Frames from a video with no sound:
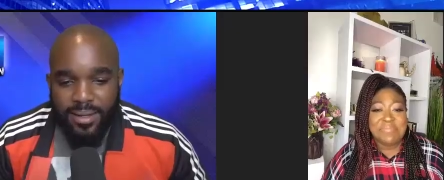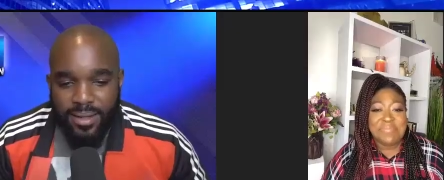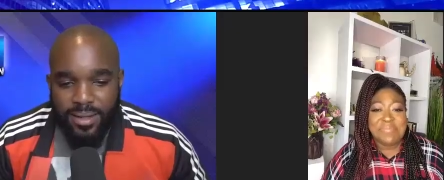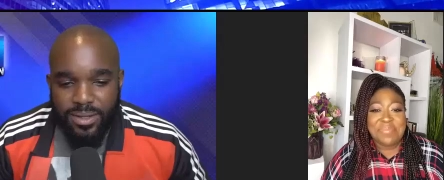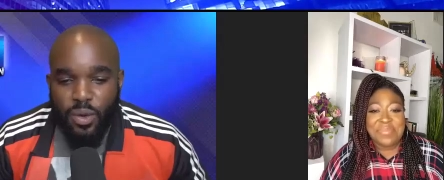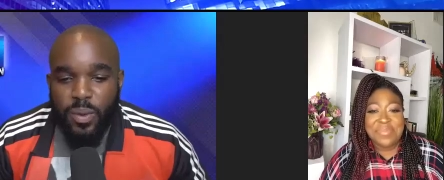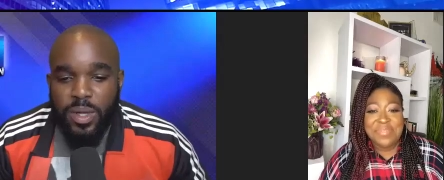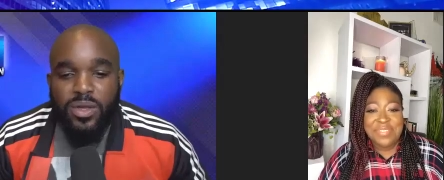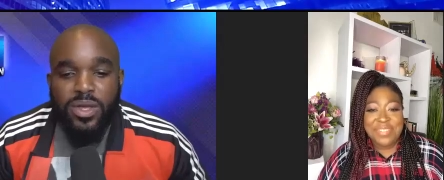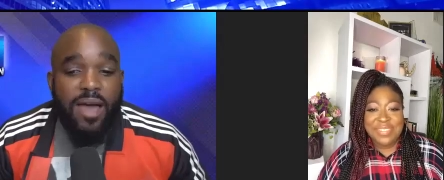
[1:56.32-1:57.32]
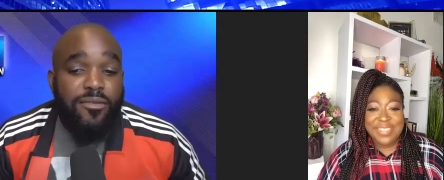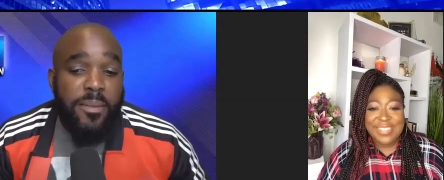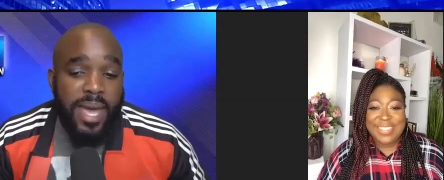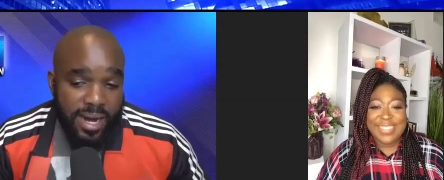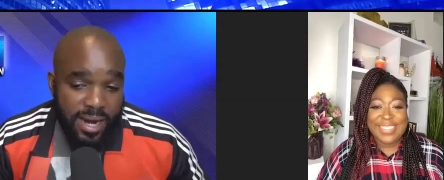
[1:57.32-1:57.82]
Speaker 1: So we know you have a
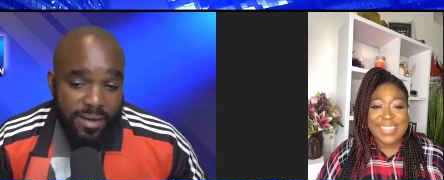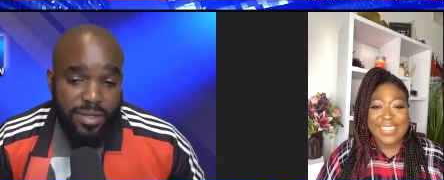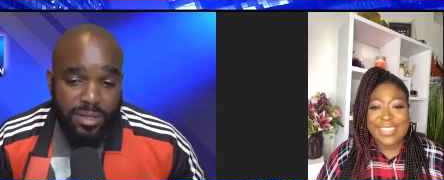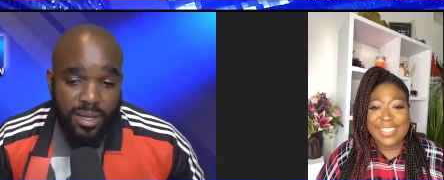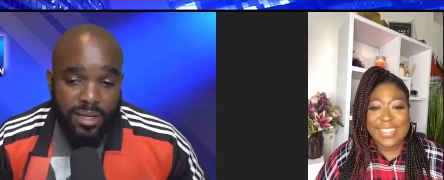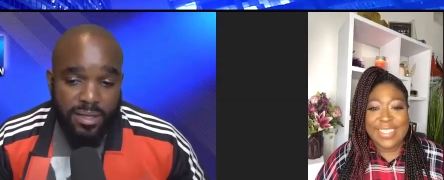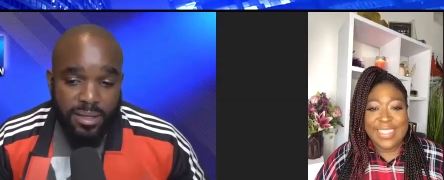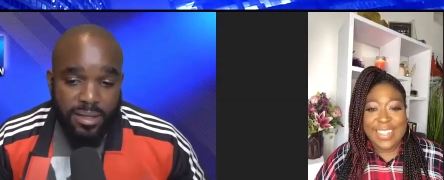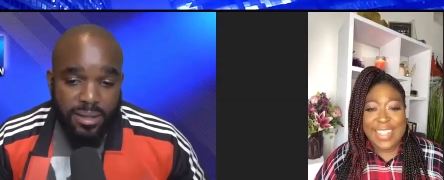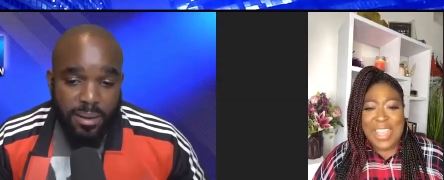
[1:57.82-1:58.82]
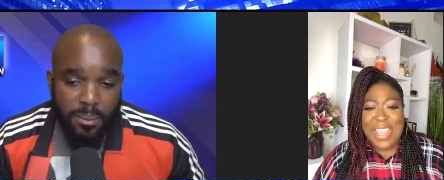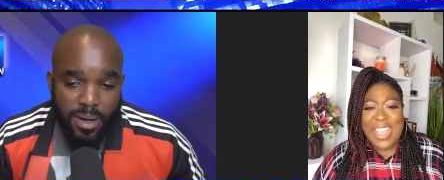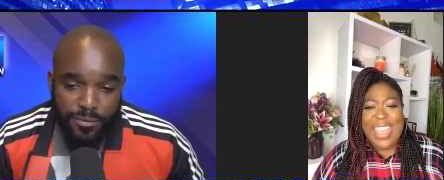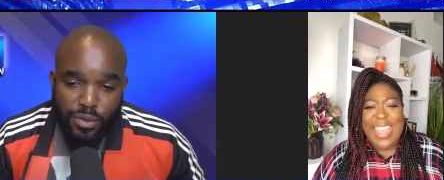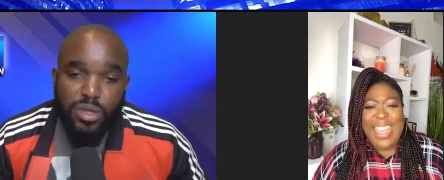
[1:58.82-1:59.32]
man and everything, but
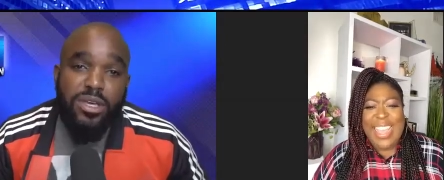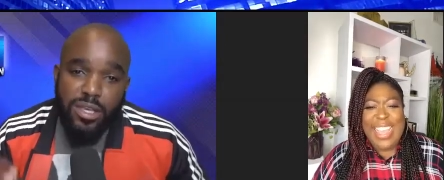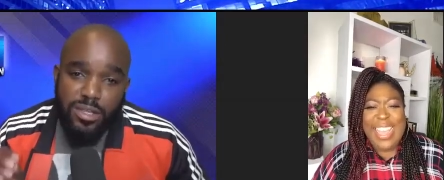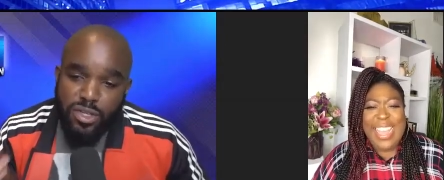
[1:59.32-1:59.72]
if you could kiss our